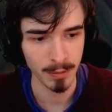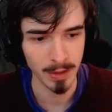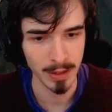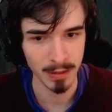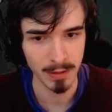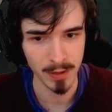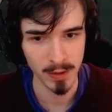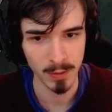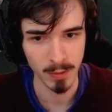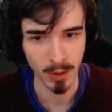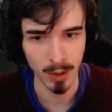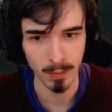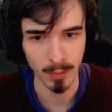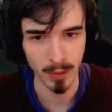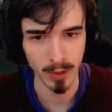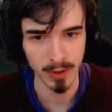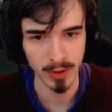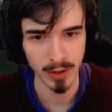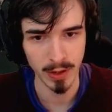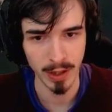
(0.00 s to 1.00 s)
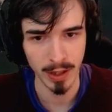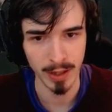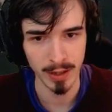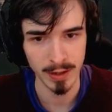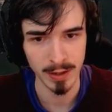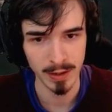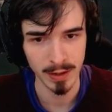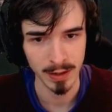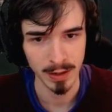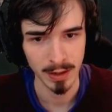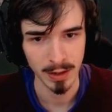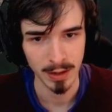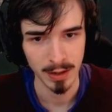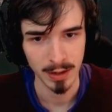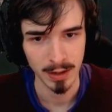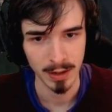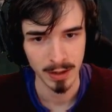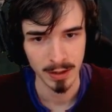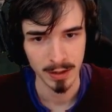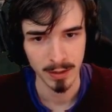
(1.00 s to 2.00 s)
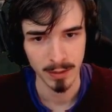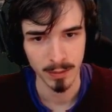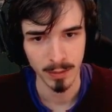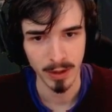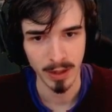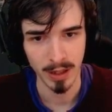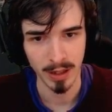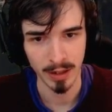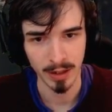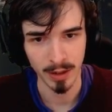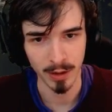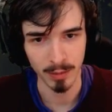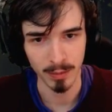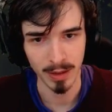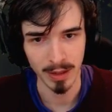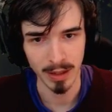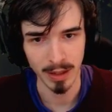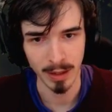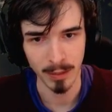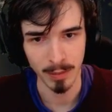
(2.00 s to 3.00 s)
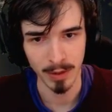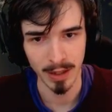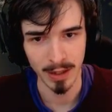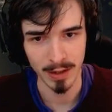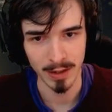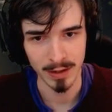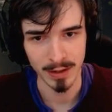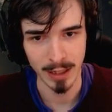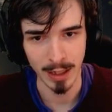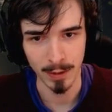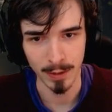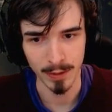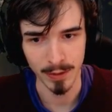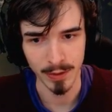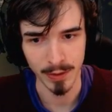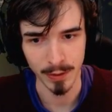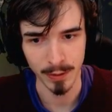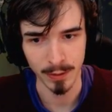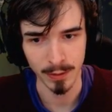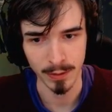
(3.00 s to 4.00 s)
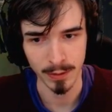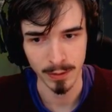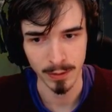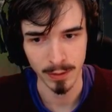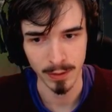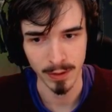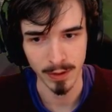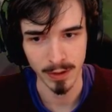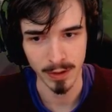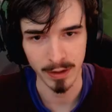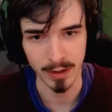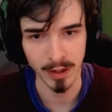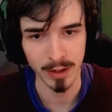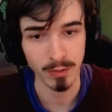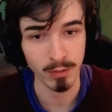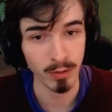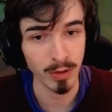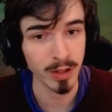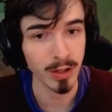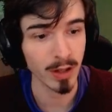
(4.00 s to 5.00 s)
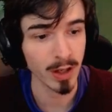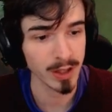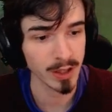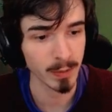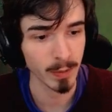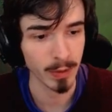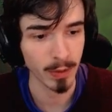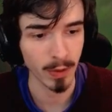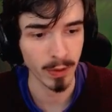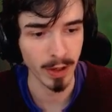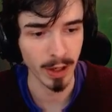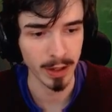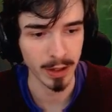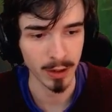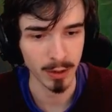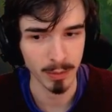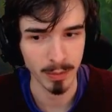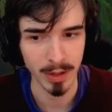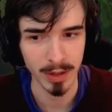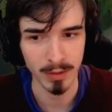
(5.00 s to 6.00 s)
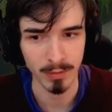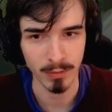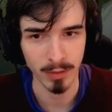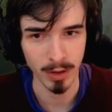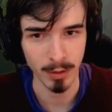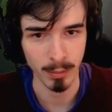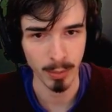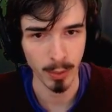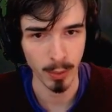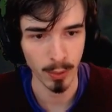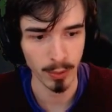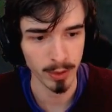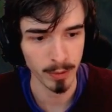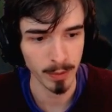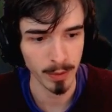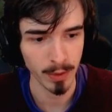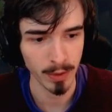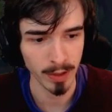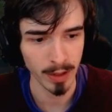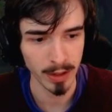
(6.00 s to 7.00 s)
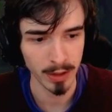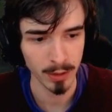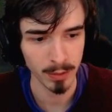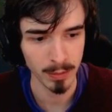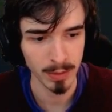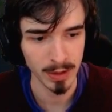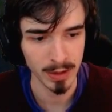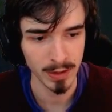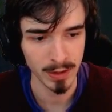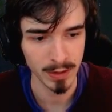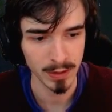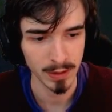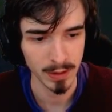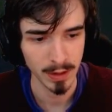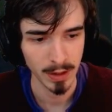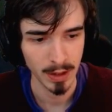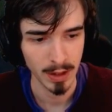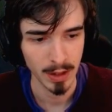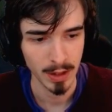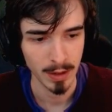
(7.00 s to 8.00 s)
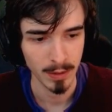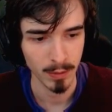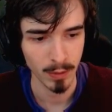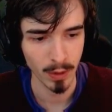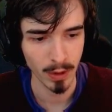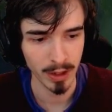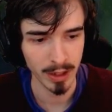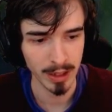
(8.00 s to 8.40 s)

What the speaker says: here as well, bot side. We get a kill mid lane. We get this tower too. Good thing. That's really nice that we got that kill mid and really important that we got that kill mid. Not going to